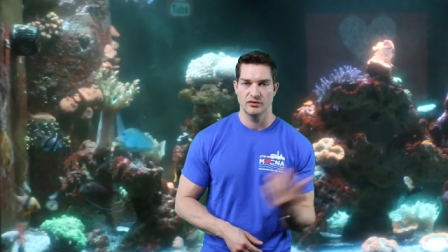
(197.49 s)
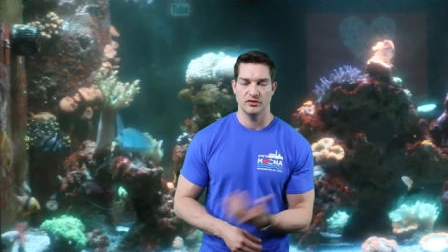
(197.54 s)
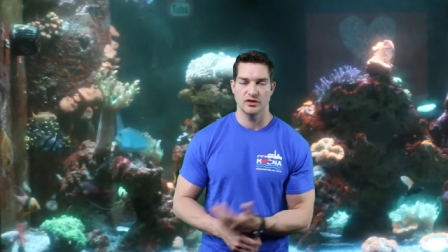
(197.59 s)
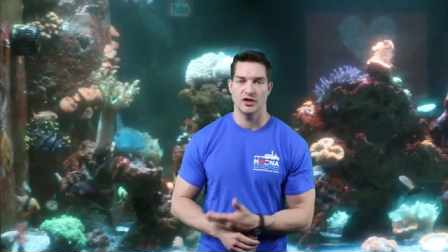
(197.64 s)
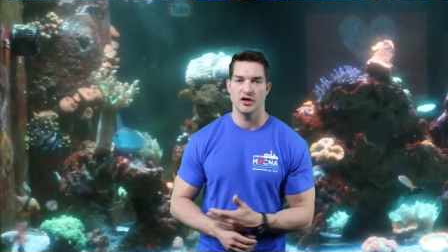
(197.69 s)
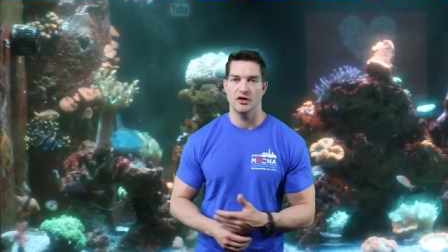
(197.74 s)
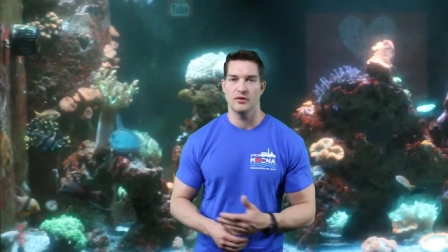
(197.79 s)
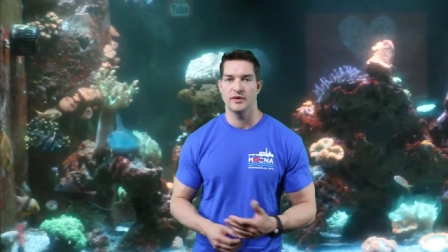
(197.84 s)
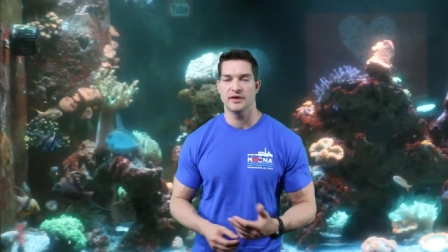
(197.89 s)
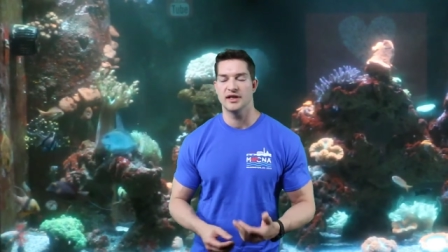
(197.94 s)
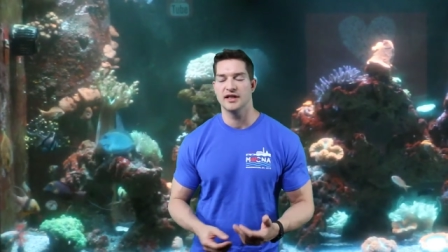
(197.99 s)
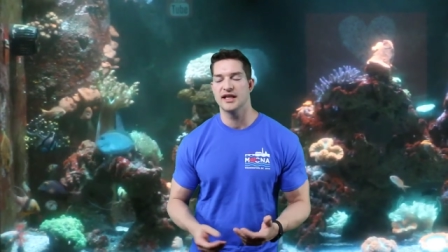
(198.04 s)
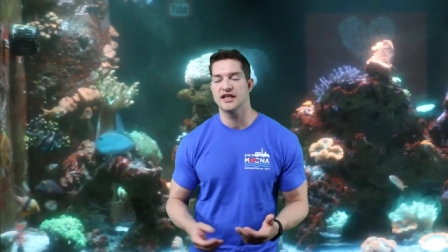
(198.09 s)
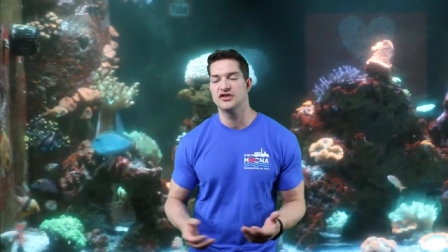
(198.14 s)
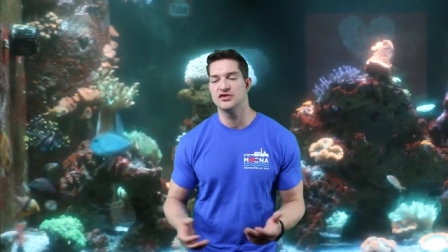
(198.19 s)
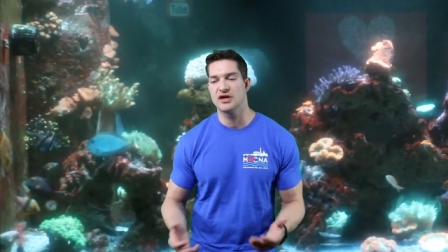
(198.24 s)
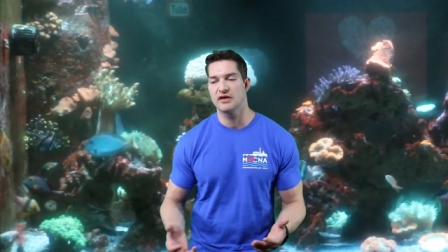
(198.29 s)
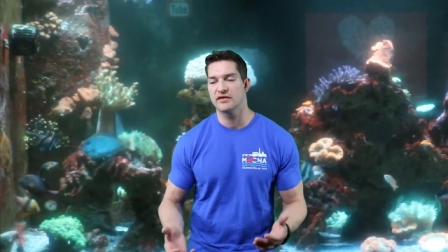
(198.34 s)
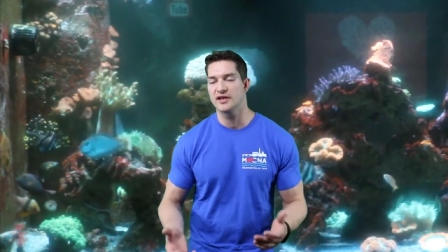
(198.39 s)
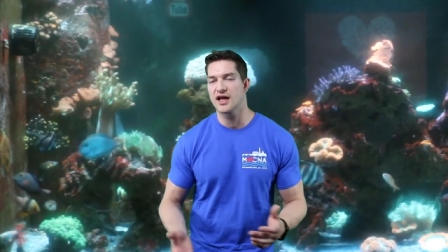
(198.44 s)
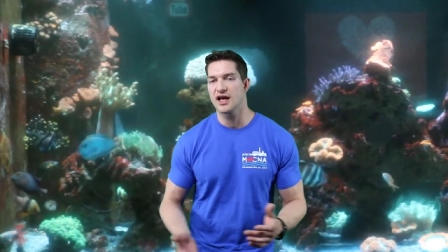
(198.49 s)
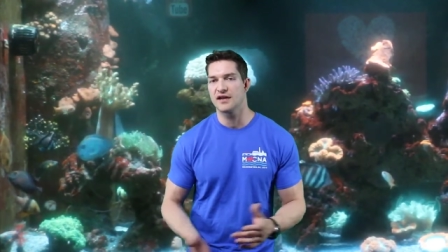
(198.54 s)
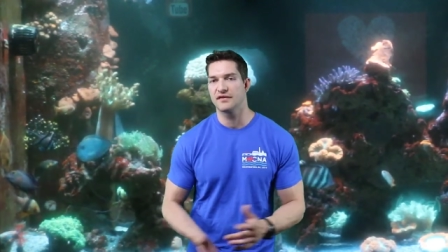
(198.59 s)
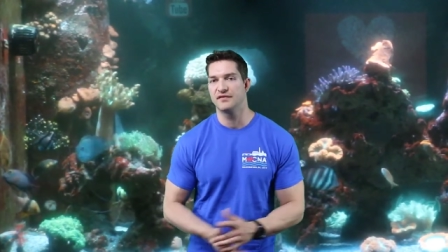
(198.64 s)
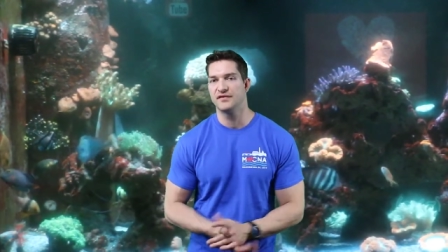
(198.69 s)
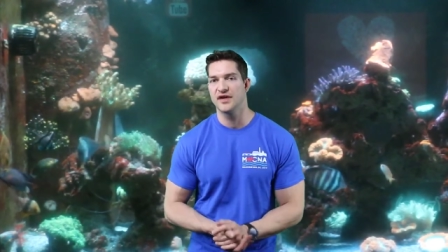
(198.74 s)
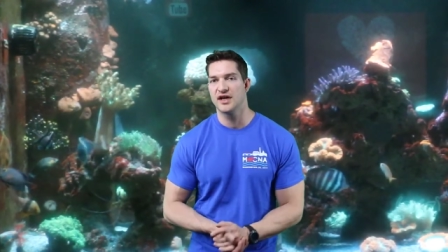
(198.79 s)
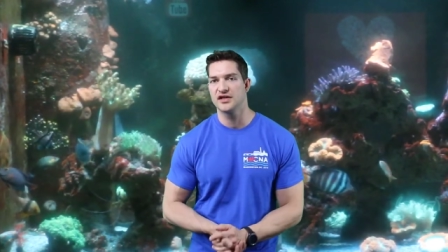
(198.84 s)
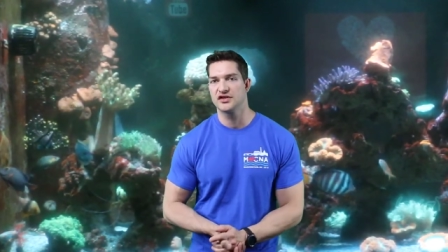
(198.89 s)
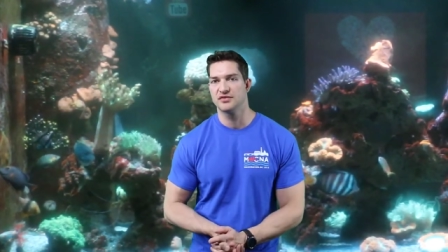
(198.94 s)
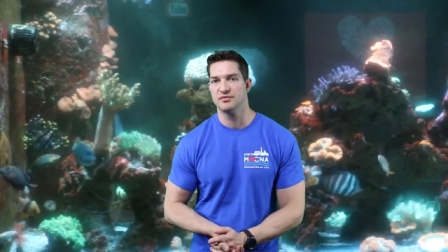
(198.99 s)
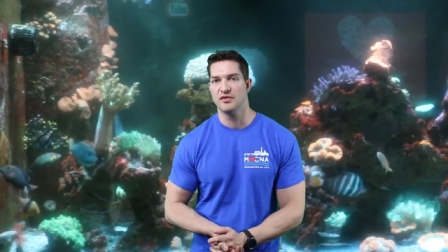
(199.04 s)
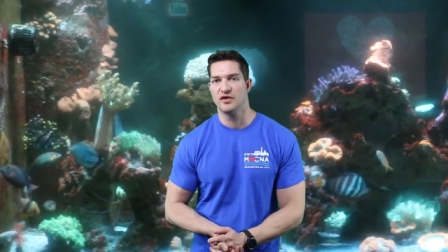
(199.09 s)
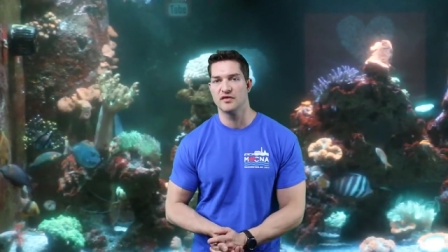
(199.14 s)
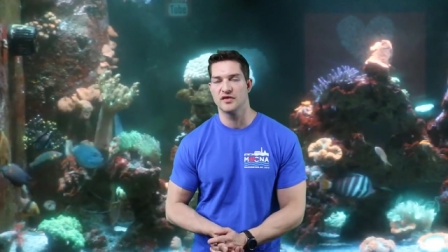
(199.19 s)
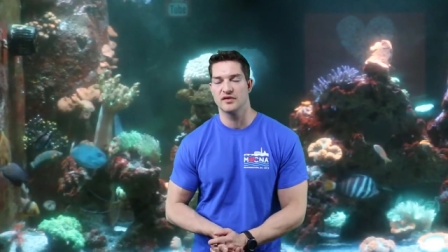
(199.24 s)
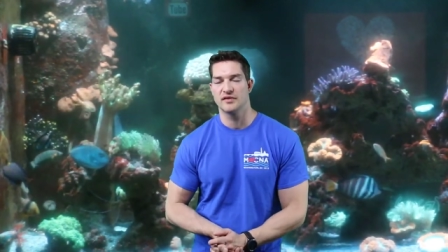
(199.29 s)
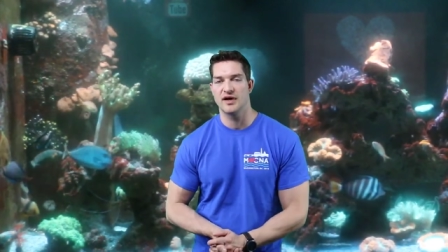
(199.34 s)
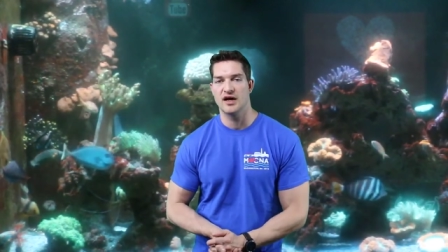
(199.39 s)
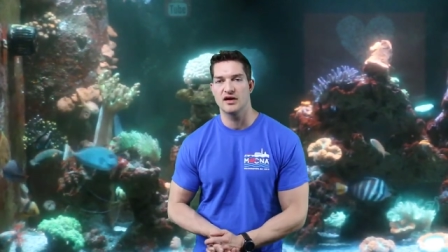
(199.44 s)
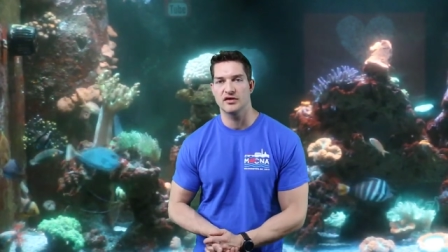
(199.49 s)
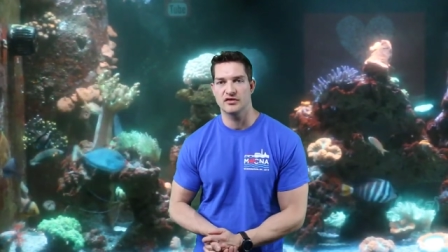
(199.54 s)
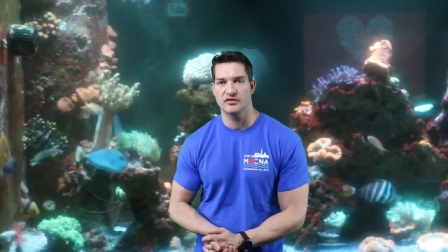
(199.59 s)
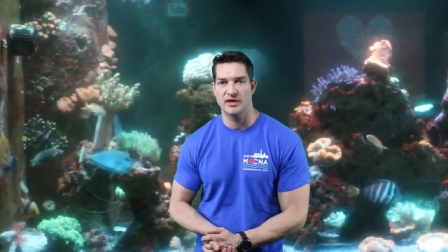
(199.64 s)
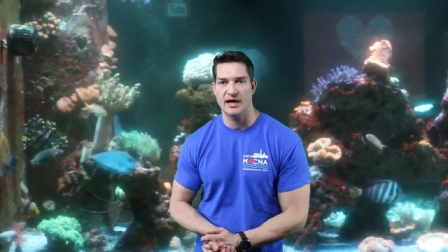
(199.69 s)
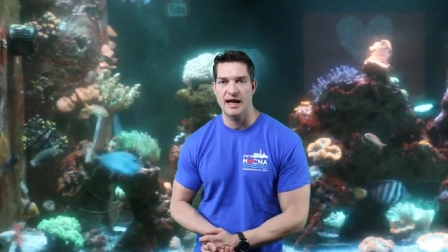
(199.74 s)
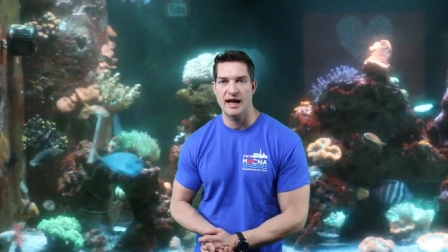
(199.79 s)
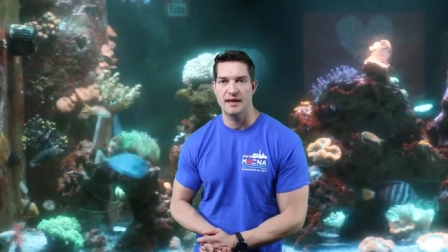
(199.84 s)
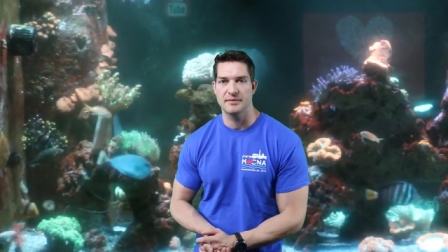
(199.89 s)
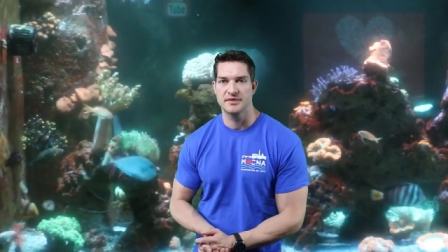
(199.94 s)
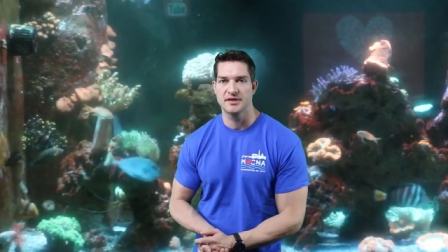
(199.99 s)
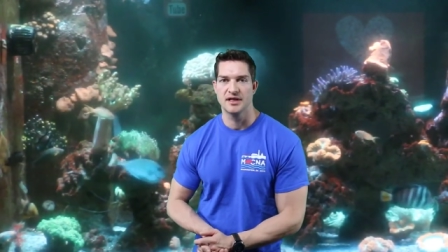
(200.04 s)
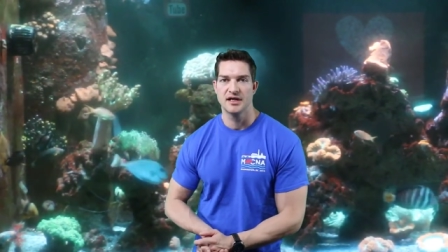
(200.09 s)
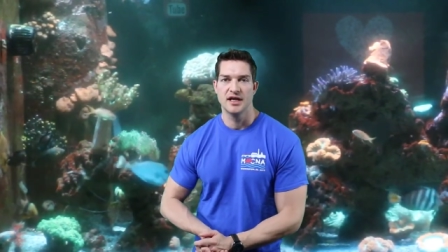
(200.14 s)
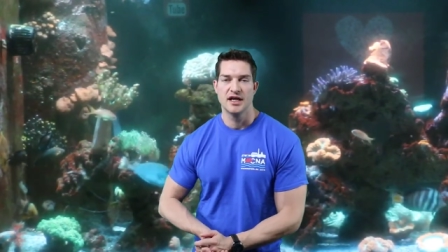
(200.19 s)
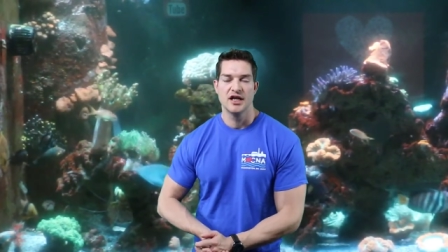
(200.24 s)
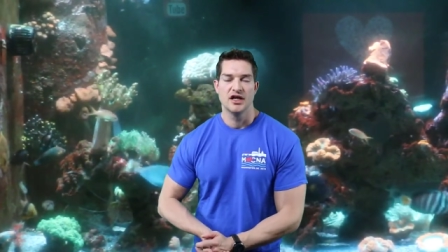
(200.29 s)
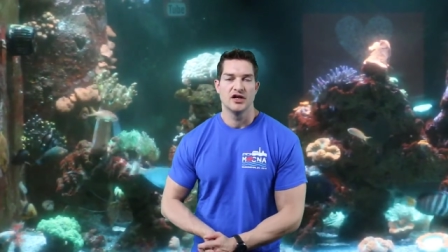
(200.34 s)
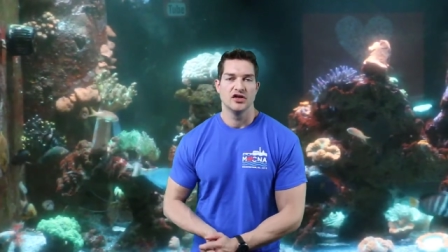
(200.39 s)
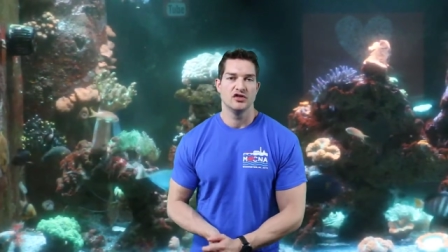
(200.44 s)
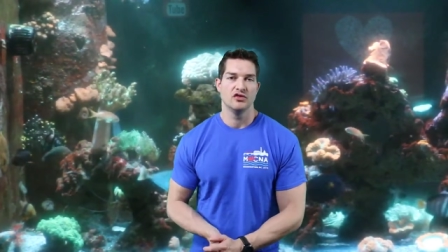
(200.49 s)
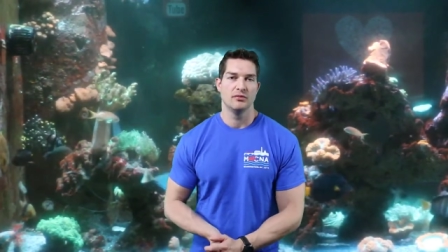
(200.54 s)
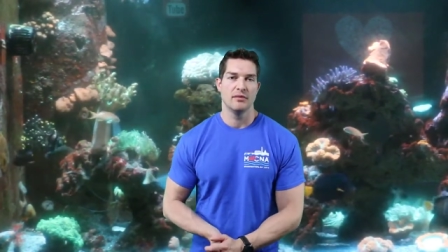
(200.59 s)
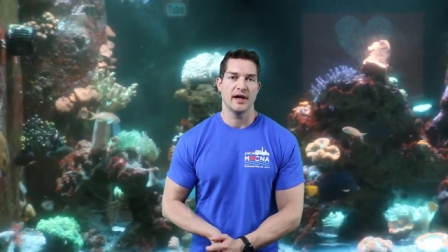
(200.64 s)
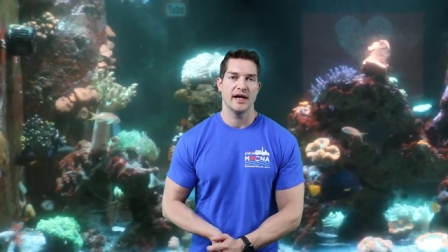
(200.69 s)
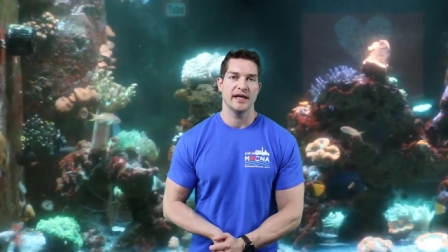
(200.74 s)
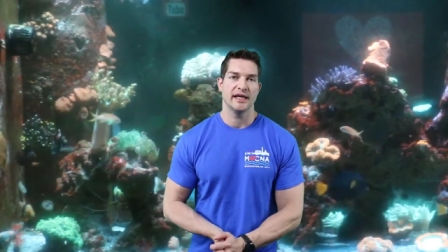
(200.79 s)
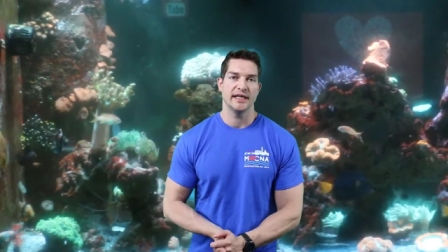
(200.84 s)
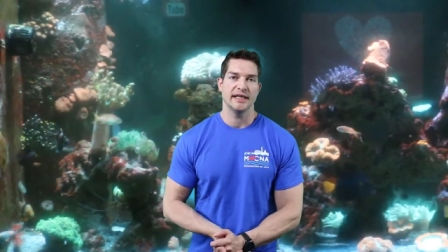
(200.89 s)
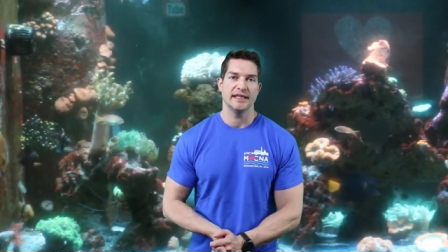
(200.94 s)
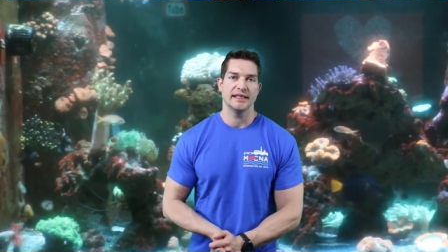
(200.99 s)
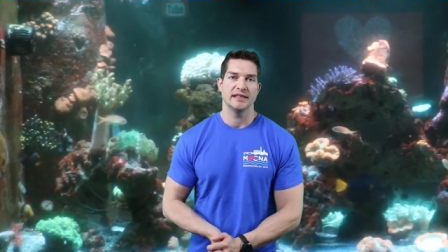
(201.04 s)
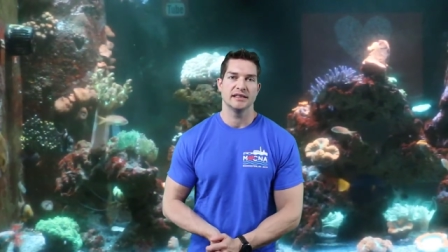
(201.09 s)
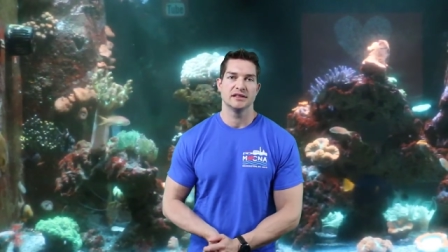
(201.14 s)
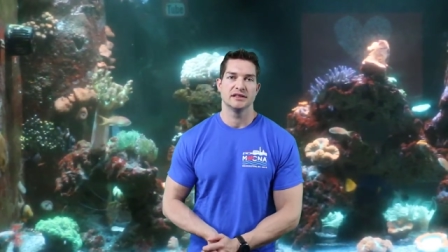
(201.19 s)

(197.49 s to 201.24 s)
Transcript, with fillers: you know, unless you have a lot of fish moving around crabs, you may